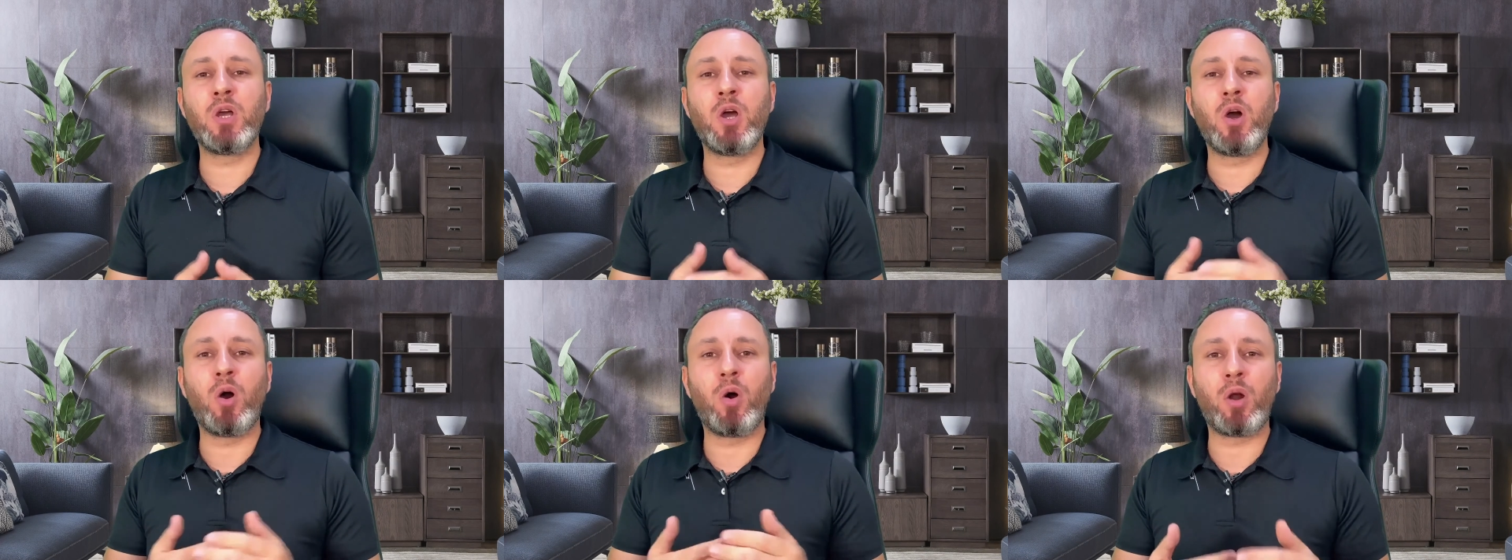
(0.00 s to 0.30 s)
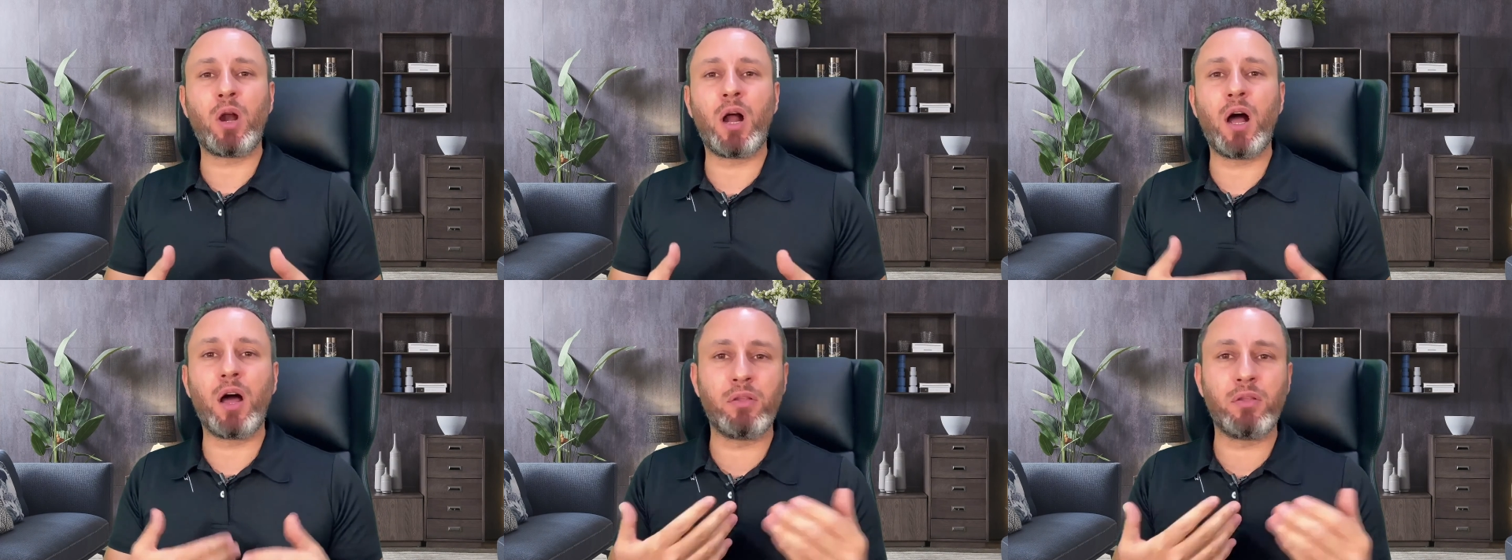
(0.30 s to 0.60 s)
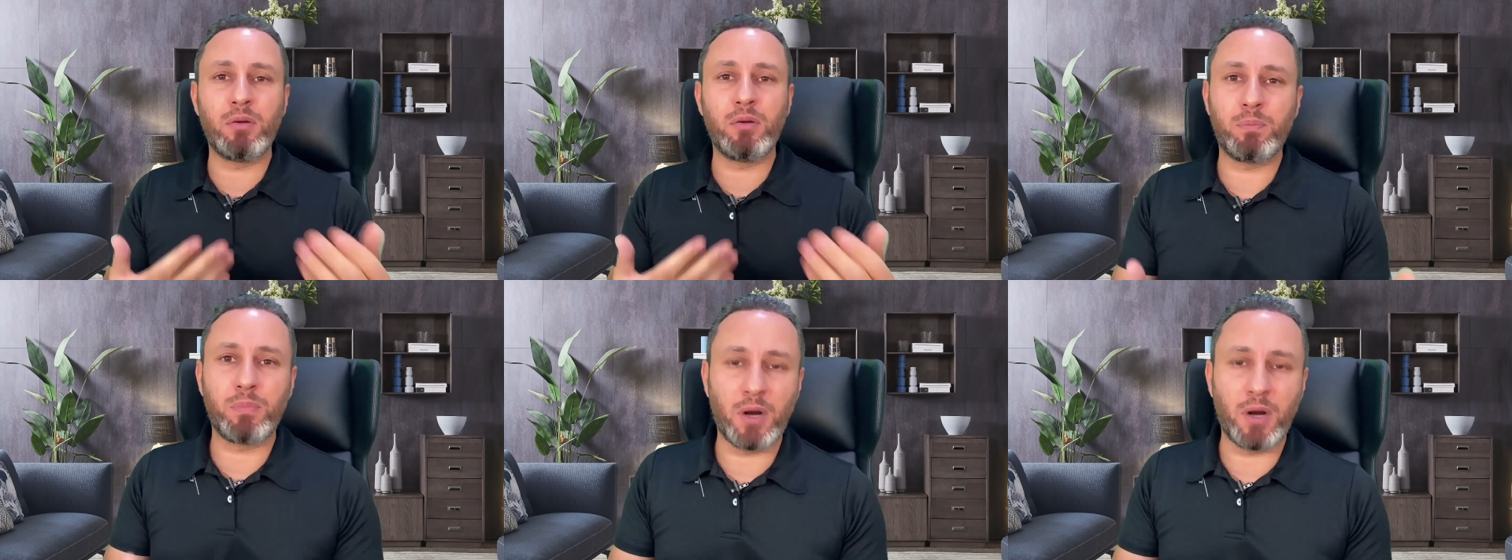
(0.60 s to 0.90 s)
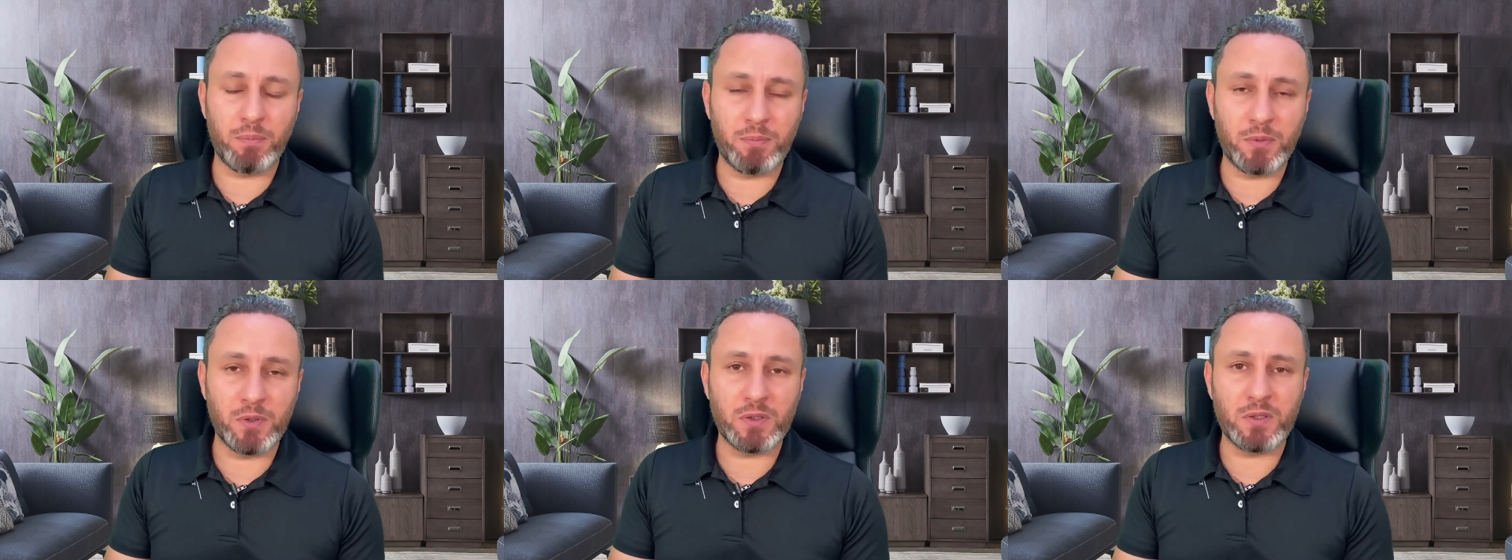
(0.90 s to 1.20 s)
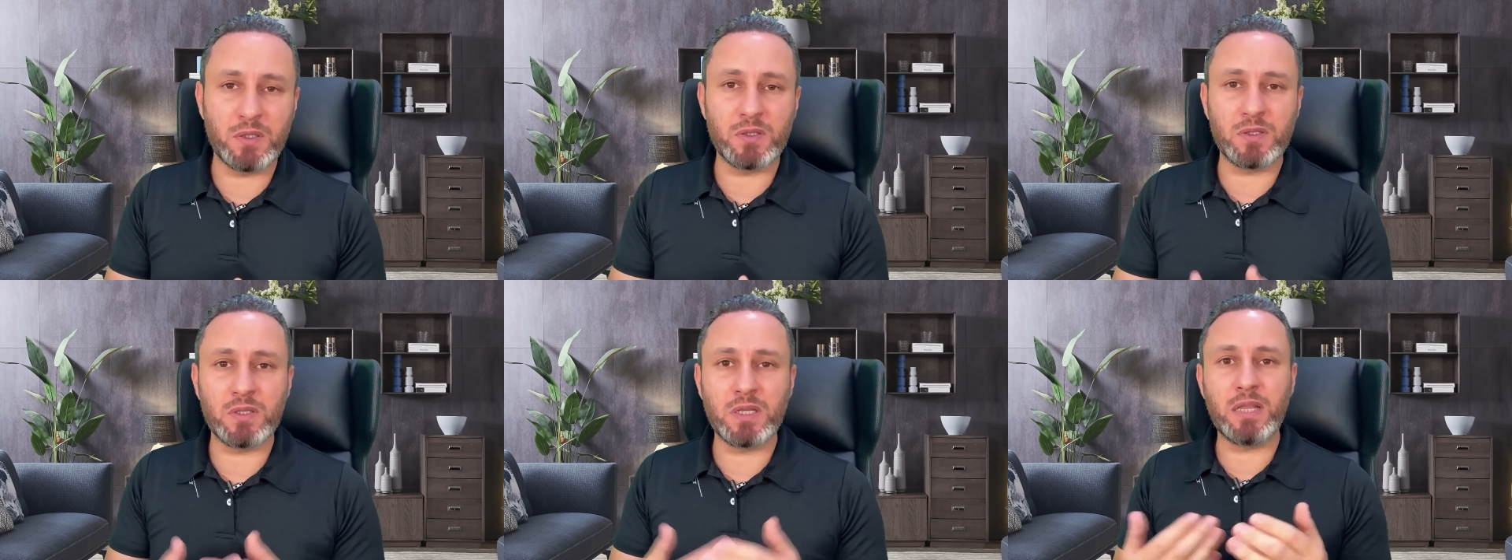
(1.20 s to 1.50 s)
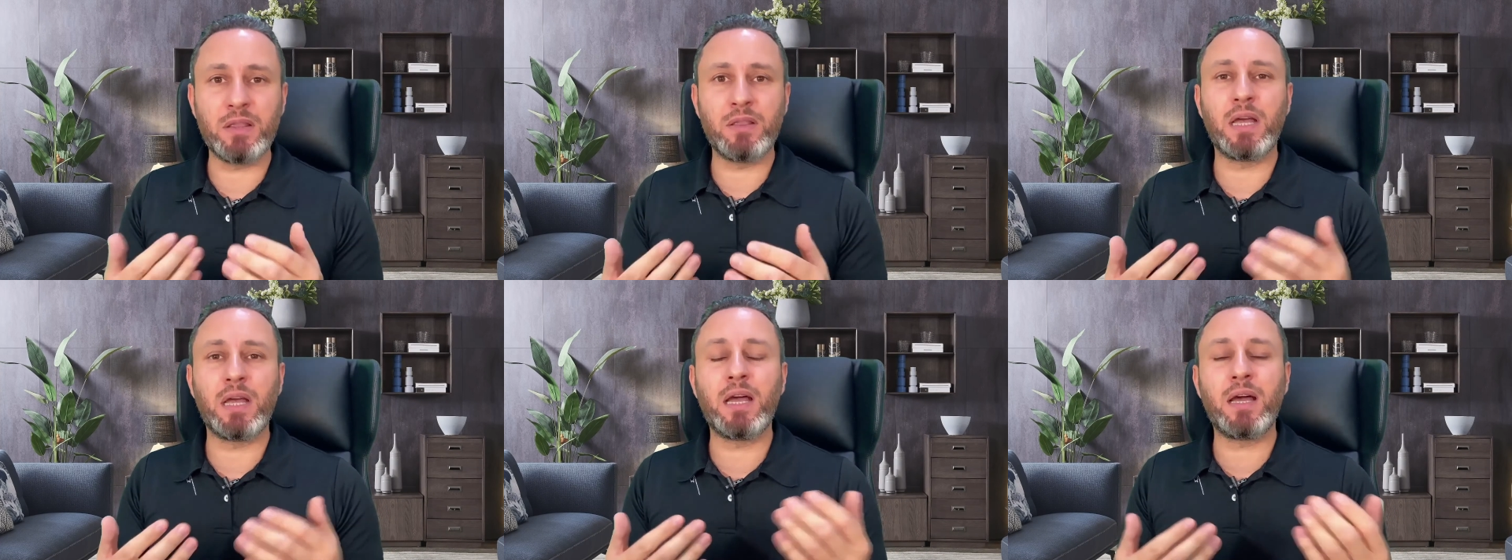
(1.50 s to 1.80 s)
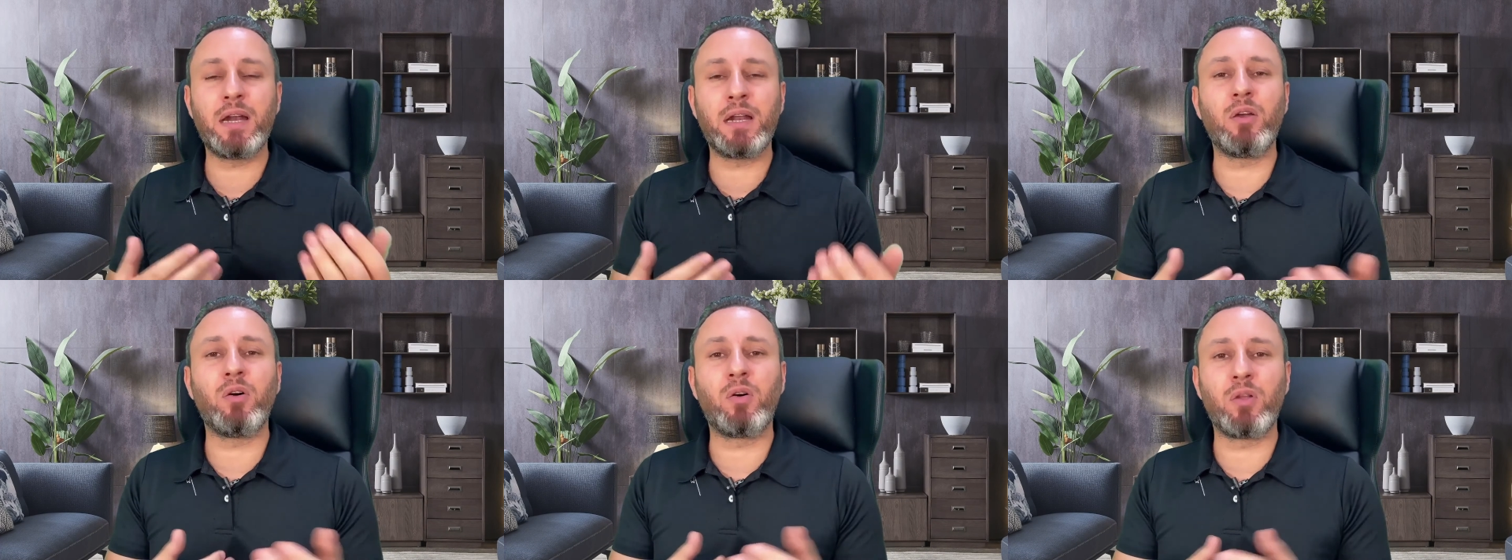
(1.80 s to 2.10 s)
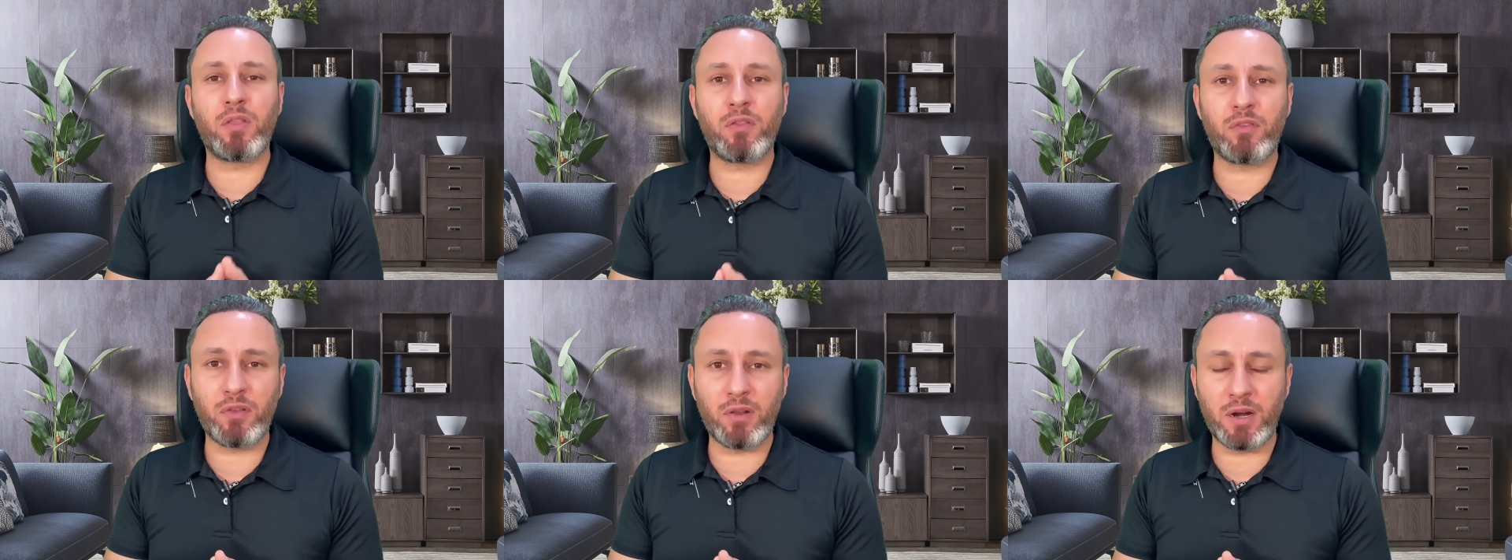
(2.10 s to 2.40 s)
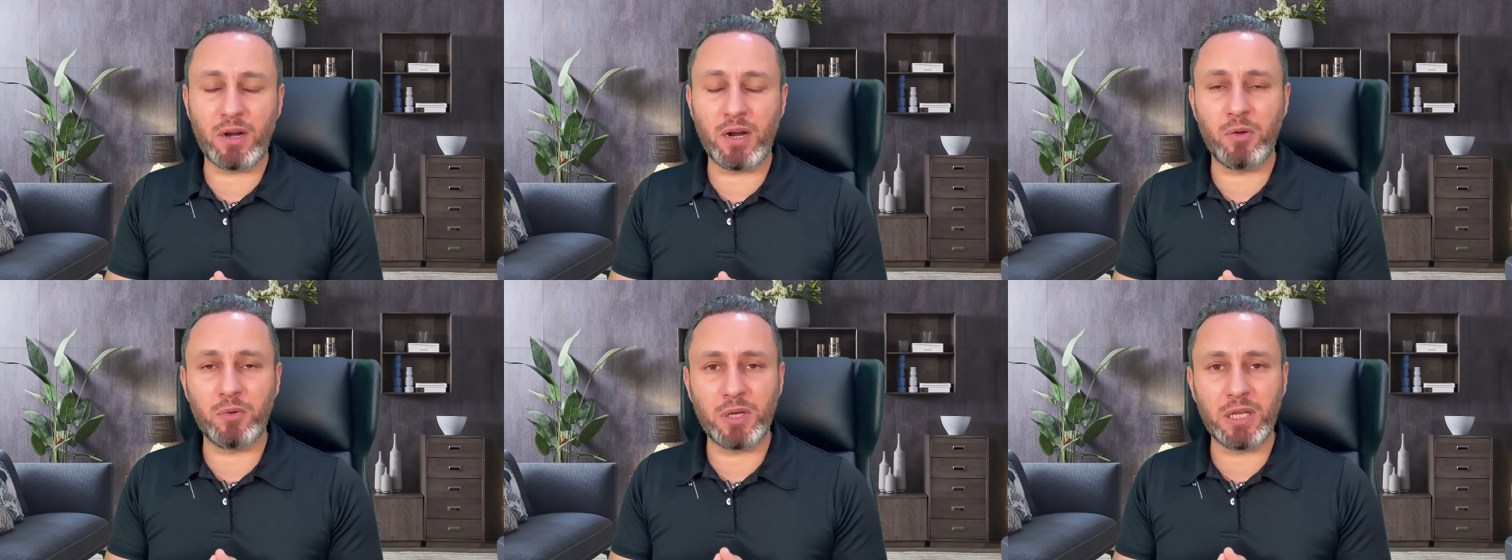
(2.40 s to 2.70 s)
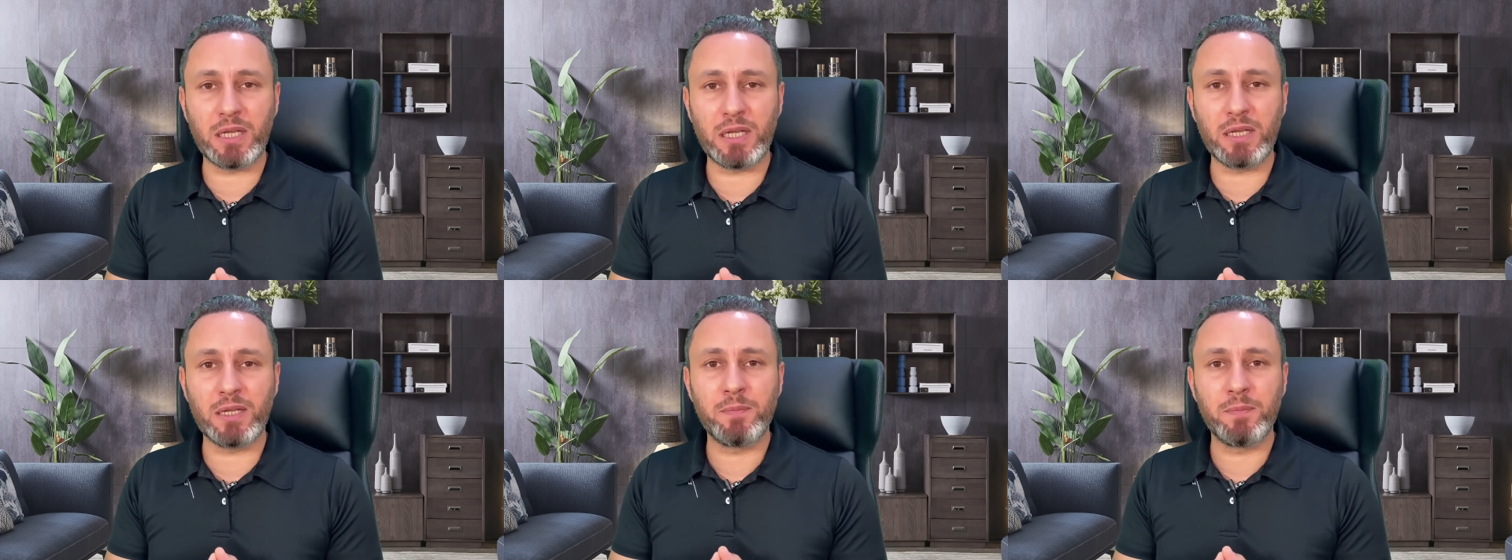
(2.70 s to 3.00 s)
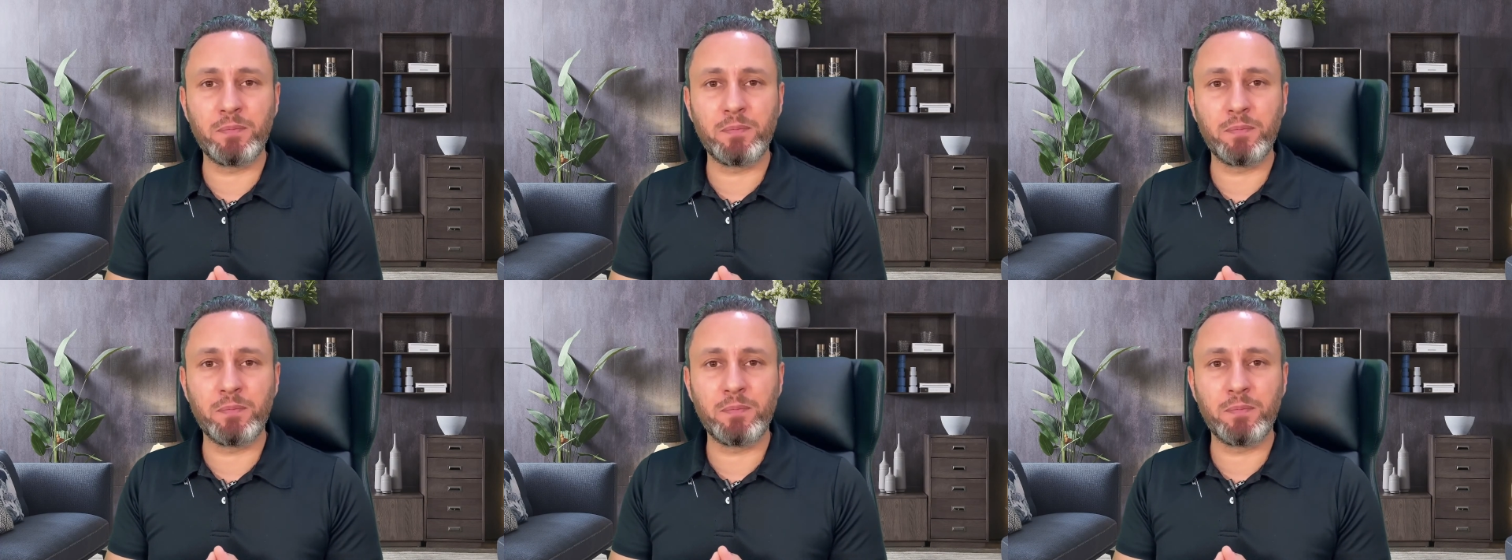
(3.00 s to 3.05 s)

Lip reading: or other properties in the area or the surrounding.